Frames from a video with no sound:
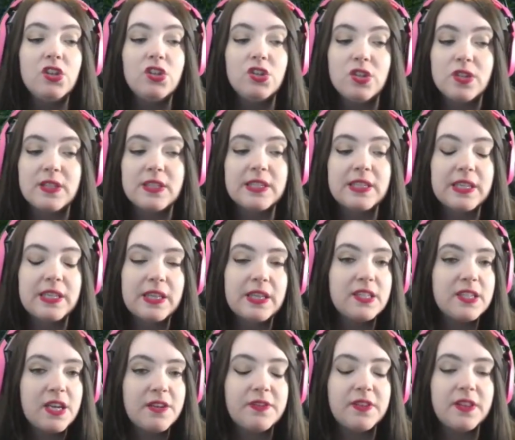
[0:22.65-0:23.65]
just
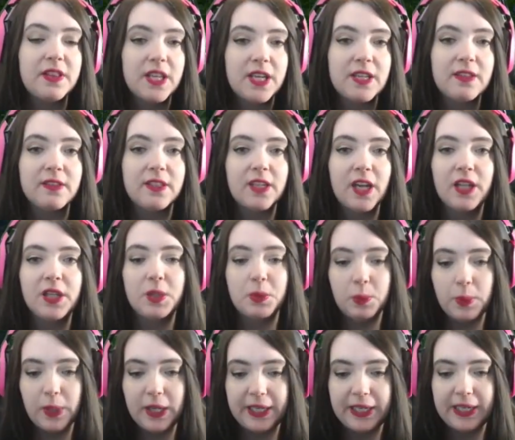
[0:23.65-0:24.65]
stuff and things got in
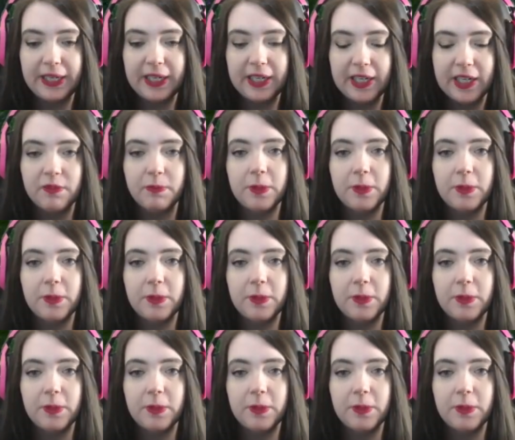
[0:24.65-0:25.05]
the way.